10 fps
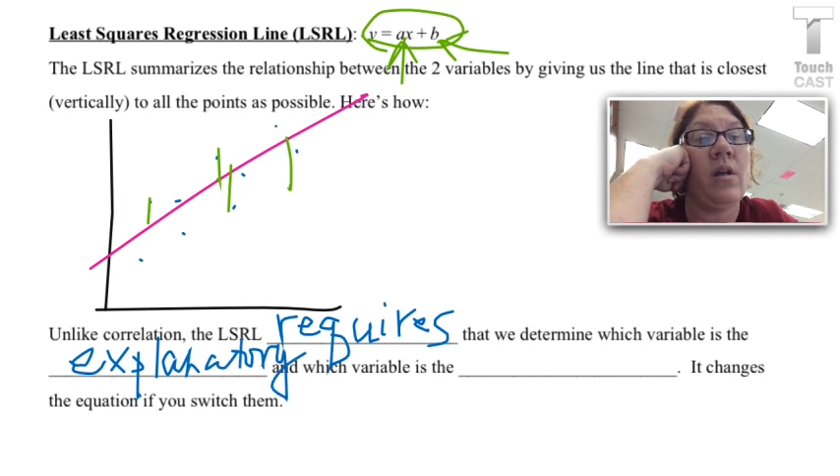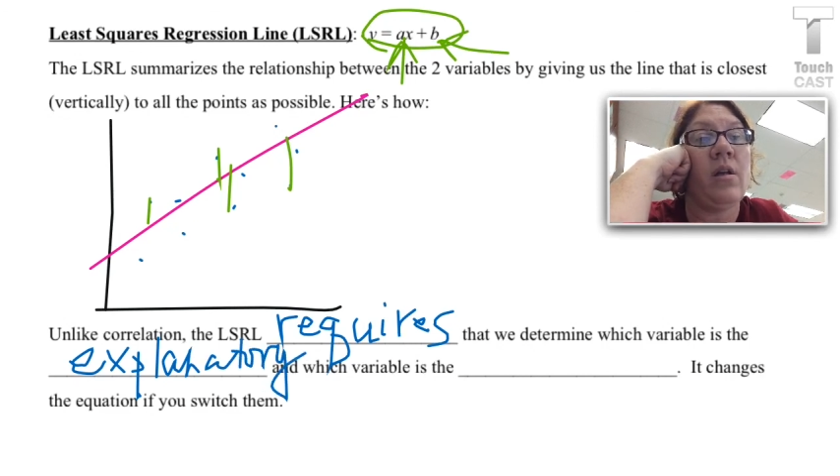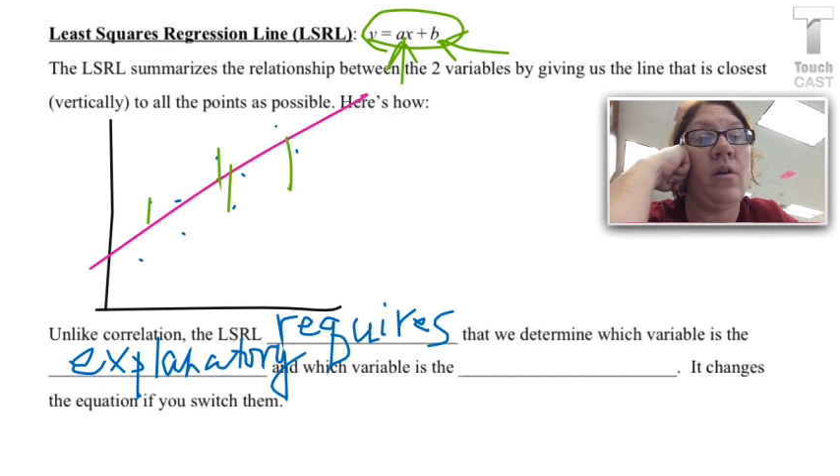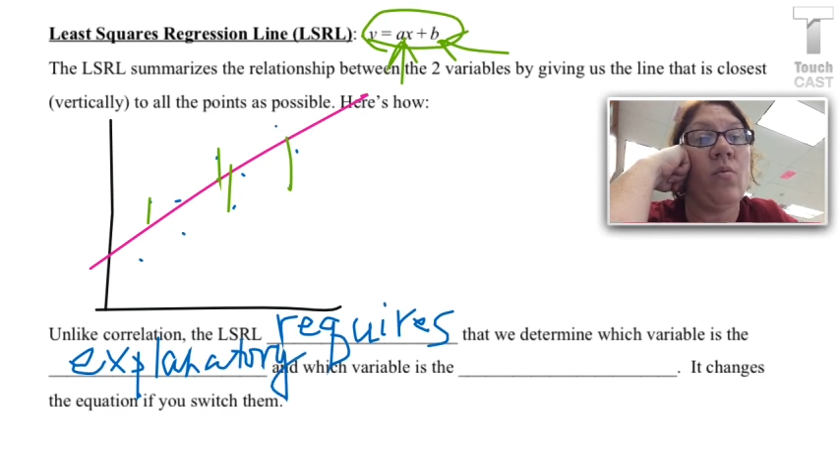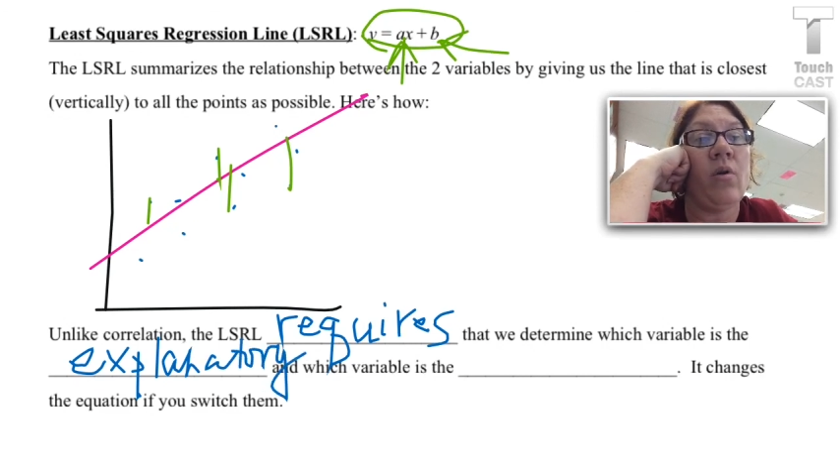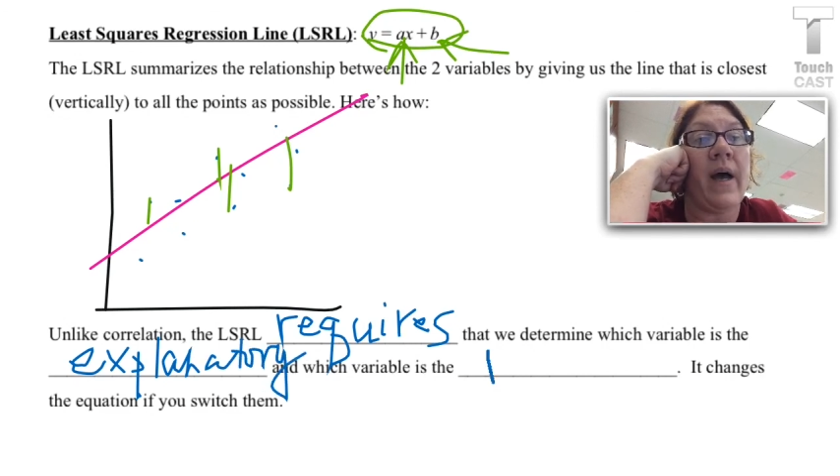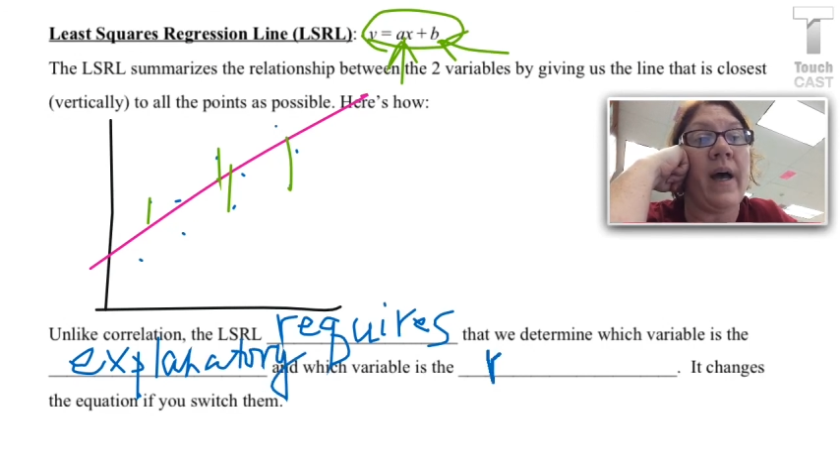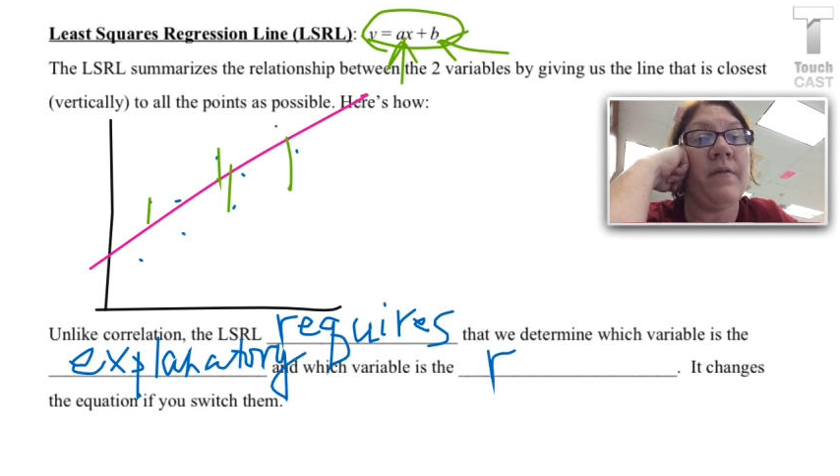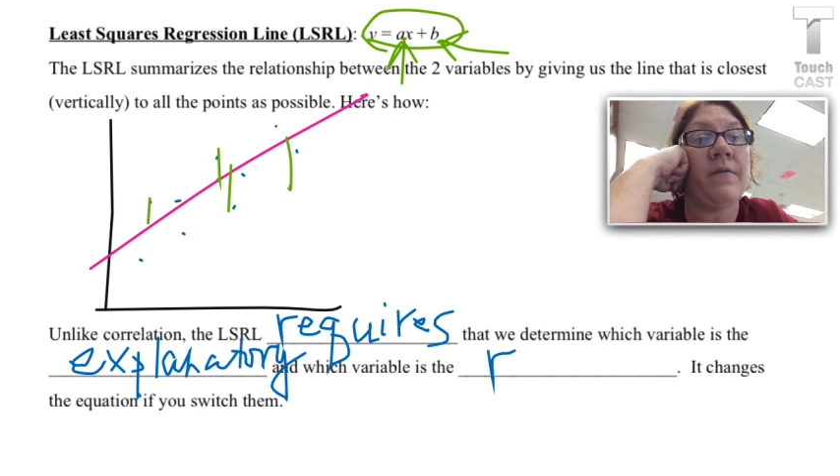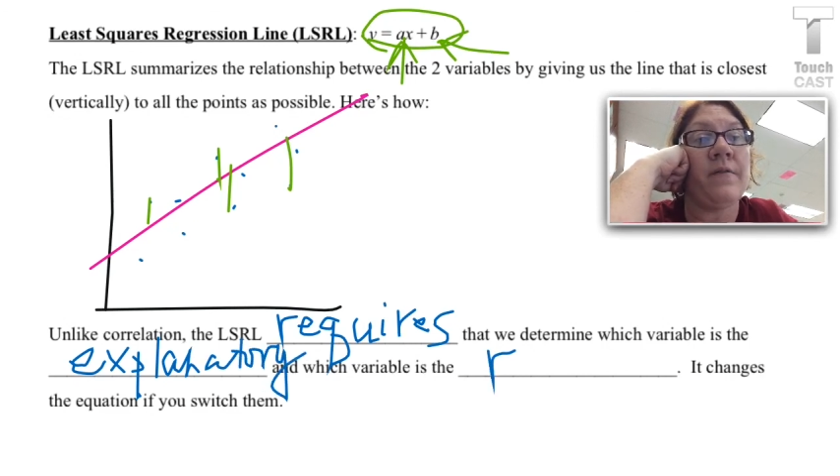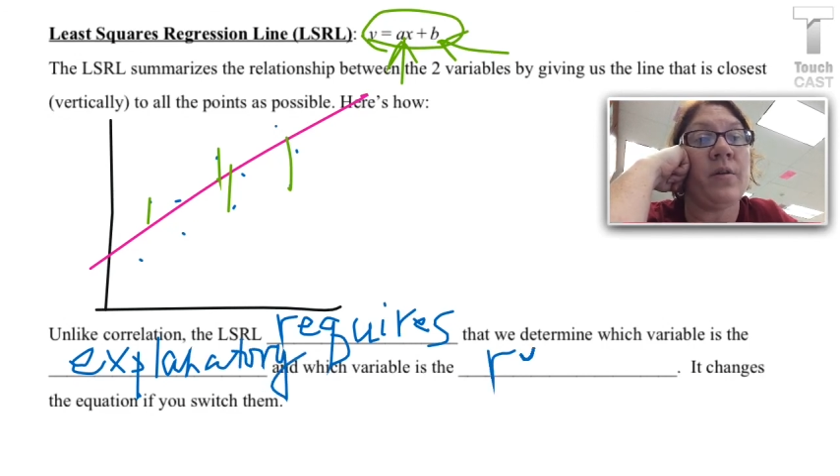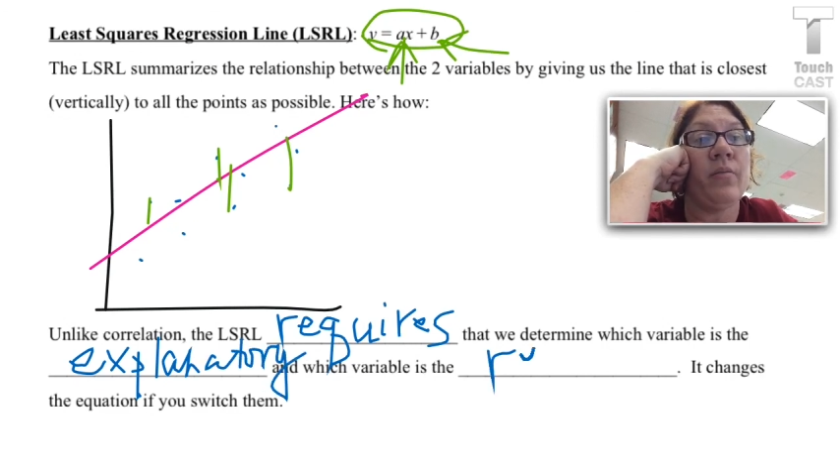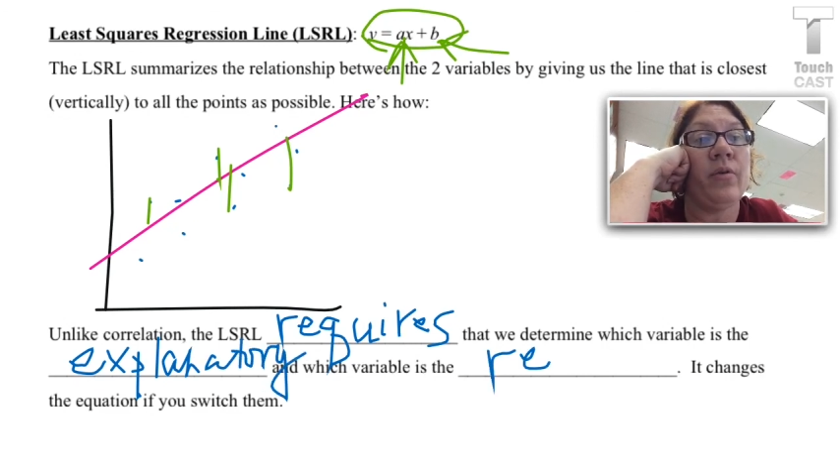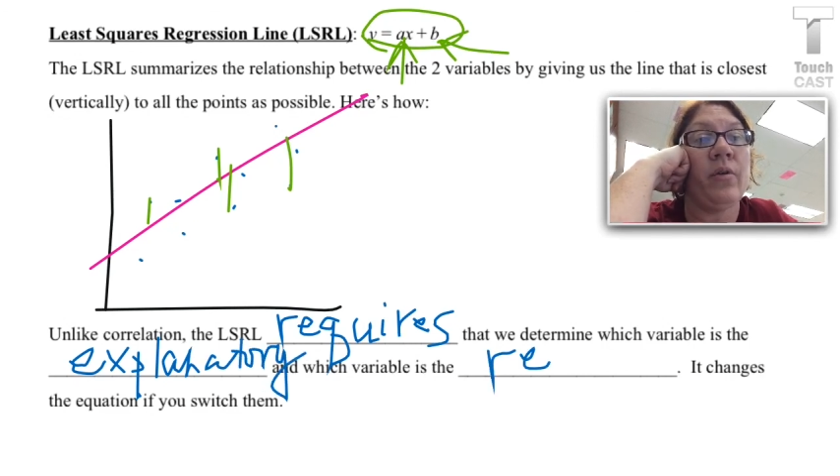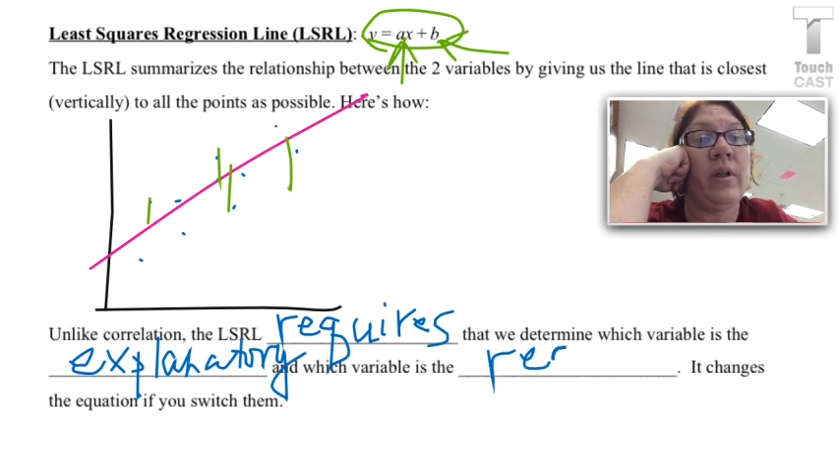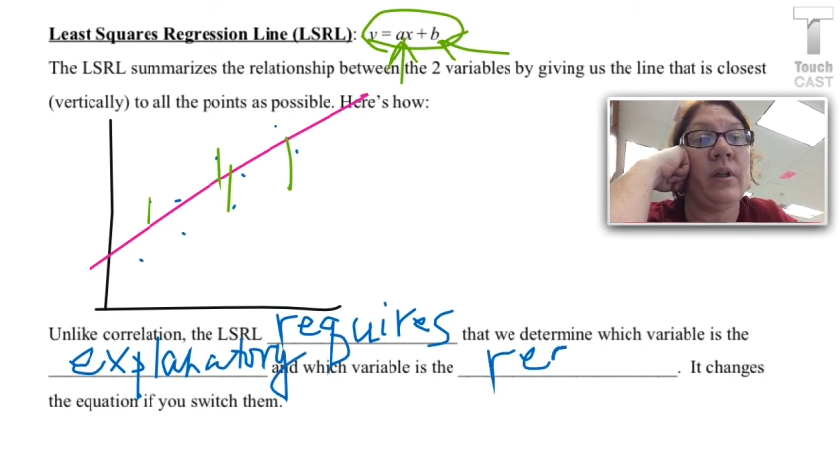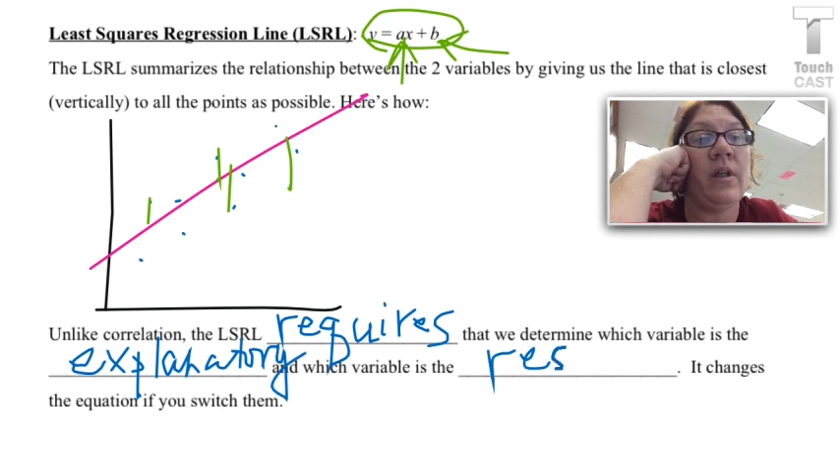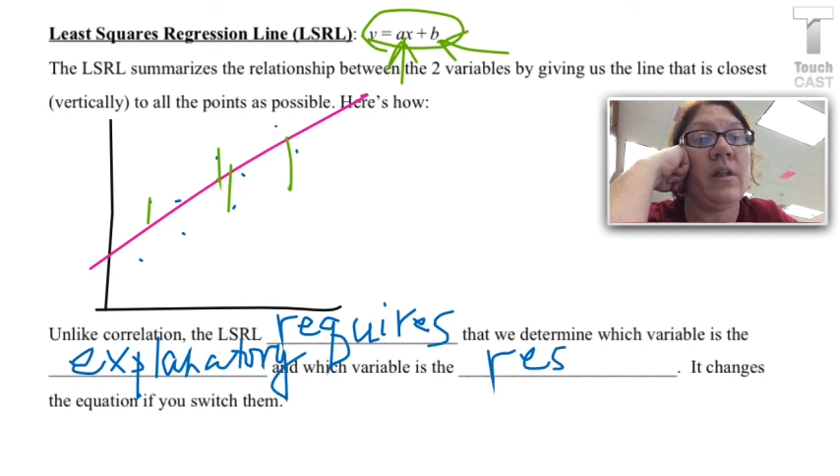you will have completely